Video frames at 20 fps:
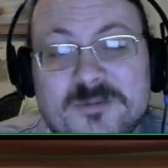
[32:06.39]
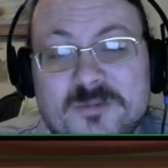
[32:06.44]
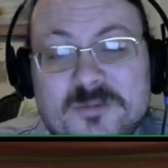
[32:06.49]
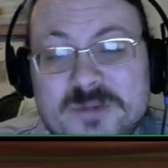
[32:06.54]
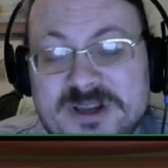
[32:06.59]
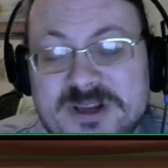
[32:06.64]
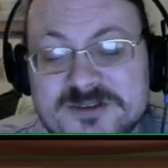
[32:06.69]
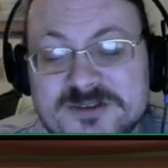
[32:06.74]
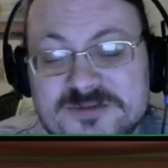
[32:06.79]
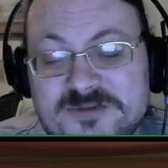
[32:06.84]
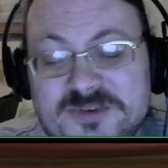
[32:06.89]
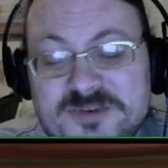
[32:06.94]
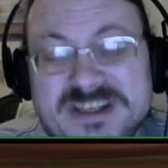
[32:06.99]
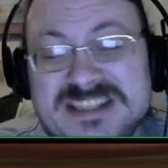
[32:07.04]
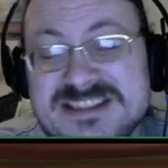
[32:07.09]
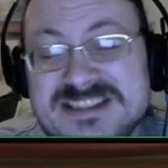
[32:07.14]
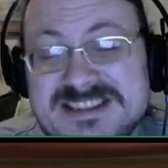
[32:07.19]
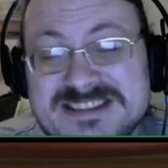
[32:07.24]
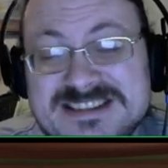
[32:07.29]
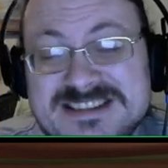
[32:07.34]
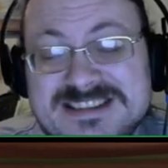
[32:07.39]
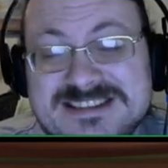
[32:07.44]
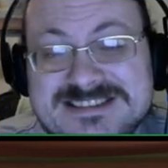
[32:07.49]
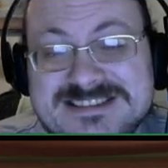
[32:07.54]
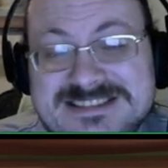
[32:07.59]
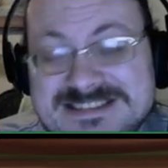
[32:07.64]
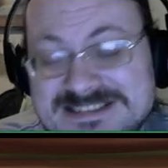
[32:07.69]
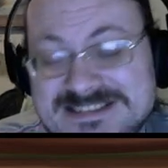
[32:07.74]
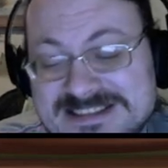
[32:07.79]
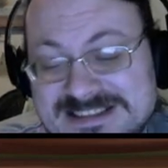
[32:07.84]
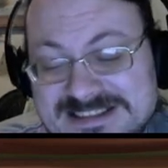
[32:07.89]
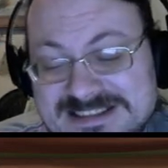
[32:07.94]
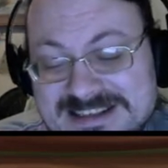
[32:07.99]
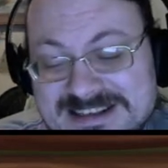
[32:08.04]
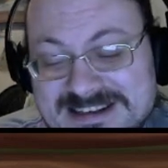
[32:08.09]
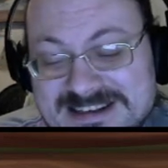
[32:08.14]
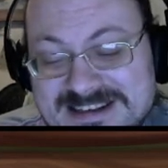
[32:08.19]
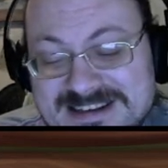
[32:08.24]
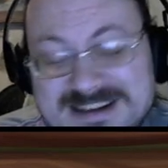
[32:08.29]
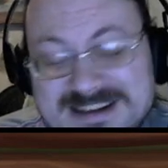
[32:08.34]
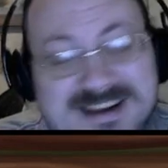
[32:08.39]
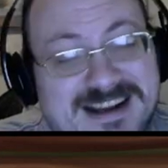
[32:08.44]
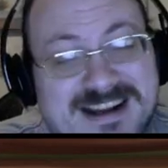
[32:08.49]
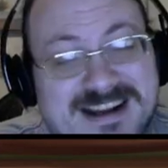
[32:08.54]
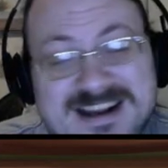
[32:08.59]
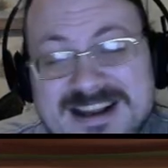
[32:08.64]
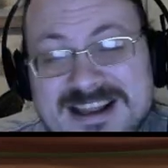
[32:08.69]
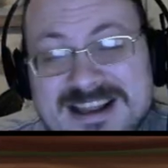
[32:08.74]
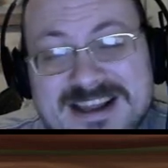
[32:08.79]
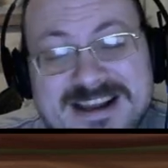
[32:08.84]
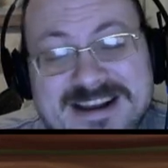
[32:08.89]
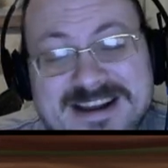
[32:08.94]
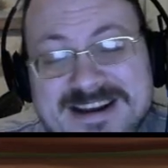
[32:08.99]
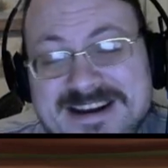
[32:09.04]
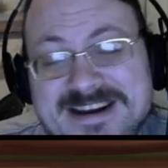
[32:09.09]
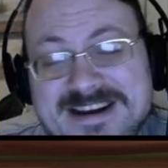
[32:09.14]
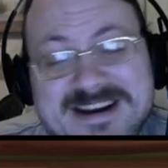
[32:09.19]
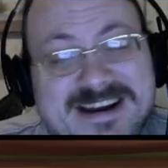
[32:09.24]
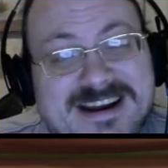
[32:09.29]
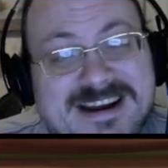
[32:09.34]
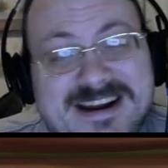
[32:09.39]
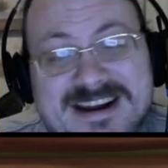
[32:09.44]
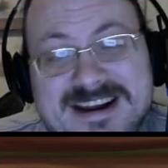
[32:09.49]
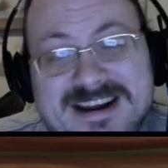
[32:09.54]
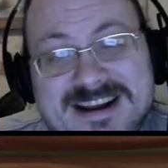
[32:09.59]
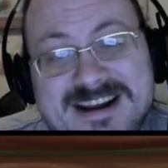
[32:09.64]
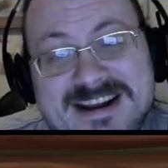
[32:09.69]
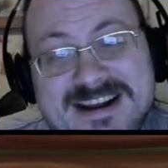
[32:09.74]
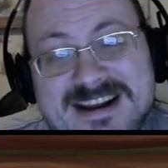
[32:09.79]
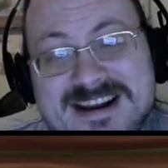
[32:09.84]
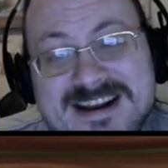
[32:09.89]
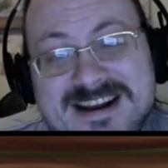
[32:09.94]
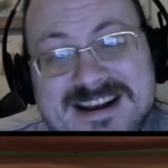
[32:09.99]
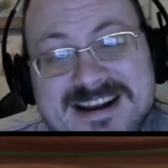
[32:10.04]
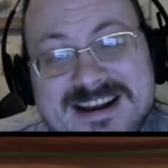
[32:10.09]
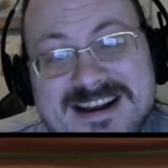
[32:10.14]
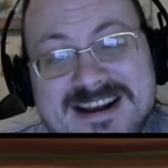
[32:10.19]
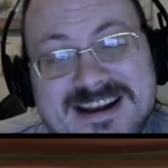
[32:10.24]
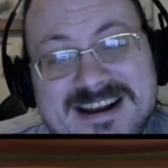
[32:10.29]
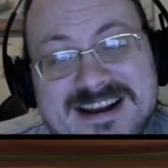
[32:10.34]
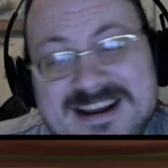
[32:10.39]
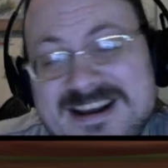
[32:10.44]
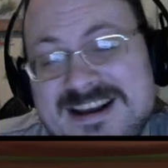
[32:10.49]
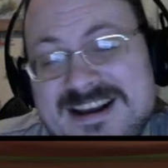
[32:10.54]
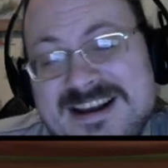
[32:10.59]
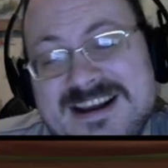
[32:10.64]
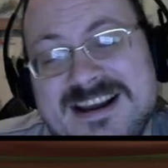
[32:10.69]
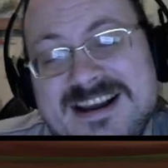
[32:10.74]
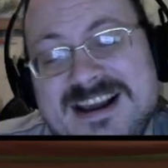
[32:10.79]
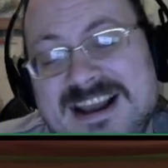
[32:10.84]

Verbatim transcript: Because reasons. I mean, fair enough, right? I mean, everything's been a Naruto at this point.